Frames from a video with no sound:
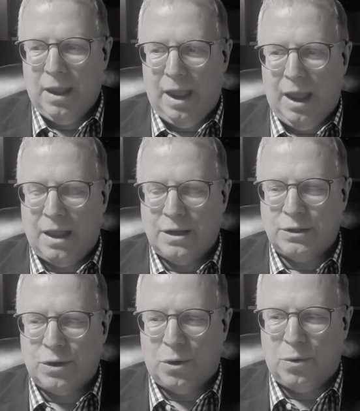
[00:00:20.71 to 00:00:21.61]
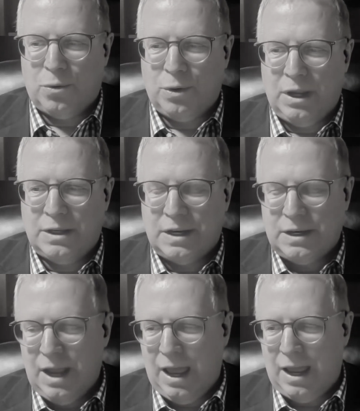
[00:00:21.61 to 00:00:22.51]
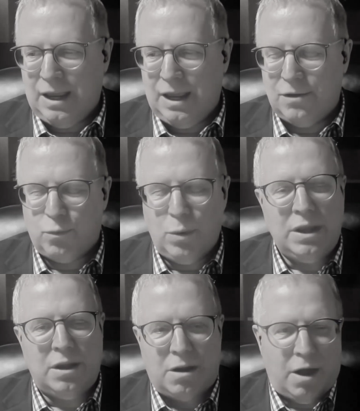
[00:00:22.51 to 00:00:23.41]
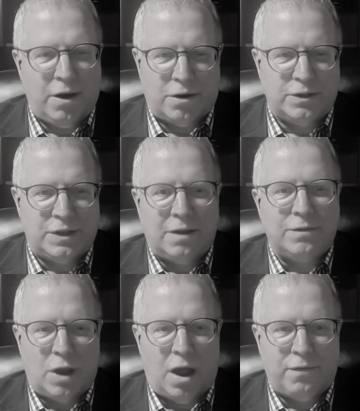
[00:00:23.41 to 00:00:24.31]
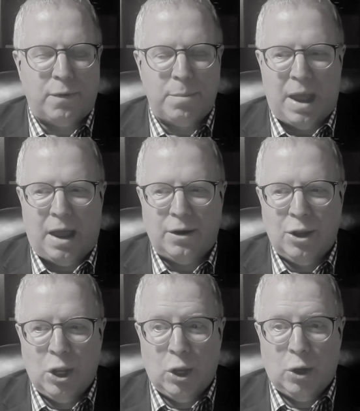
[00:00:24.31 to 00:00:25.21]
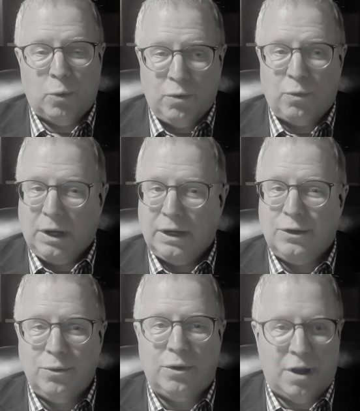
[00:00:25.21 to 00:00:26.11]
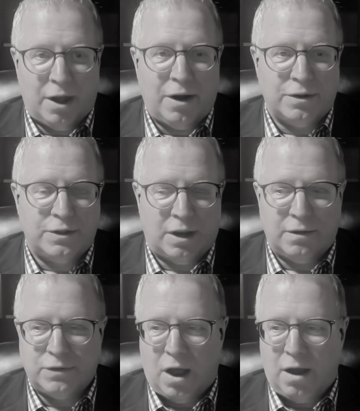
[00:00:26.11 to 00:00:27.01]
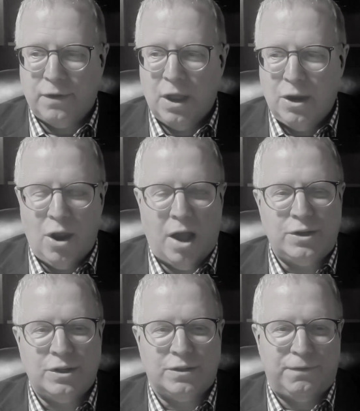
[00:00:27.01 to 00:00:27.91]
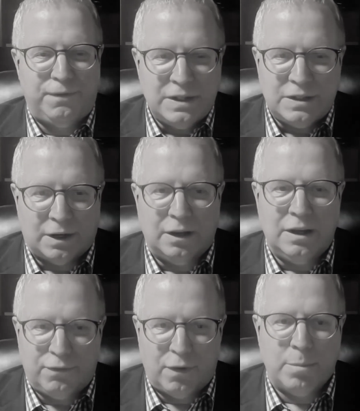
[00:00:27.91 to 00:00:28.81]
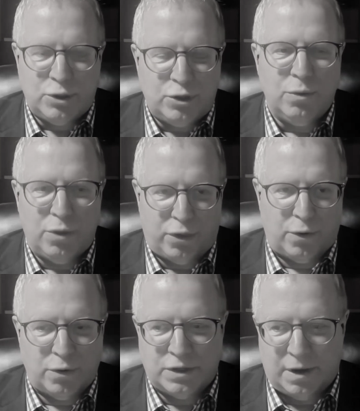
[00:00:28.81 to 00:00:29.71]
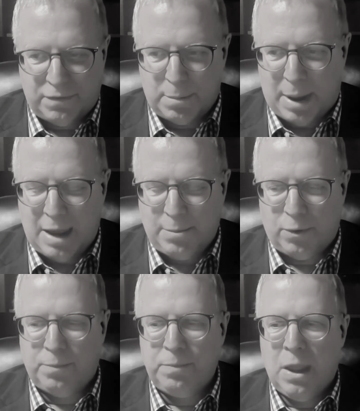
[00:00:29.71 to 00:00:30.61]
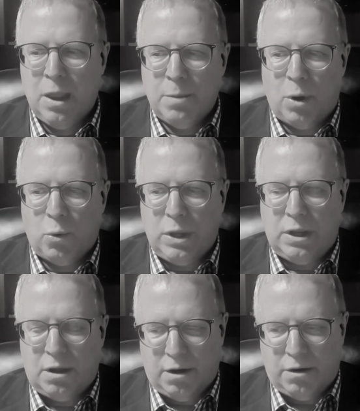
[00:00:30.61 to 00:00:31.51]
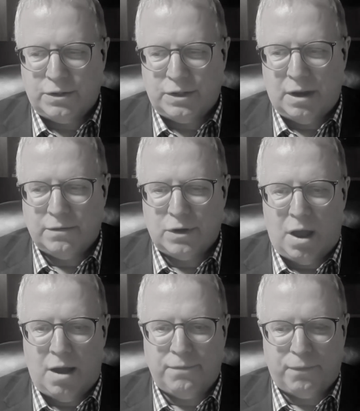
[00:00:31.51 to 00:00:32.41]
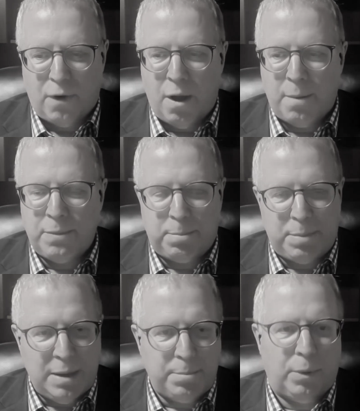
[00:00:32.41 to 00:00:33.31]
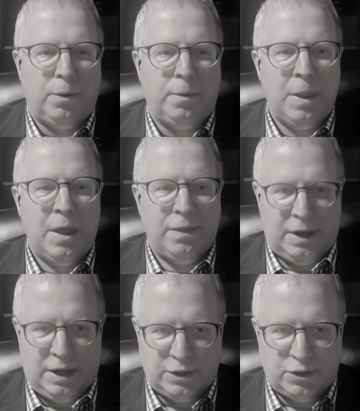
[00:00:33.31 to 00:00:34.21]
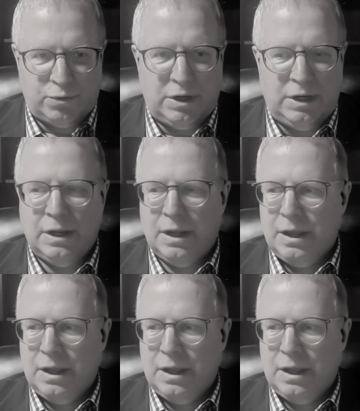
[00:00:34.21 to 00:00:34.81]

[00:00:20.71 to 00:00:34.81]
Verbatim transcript: And so, today, if we cut ourselves off from that, we really do cut ourselves off, not just physically from two thirds of the Bible, but we cut ourselves off from the people, the history,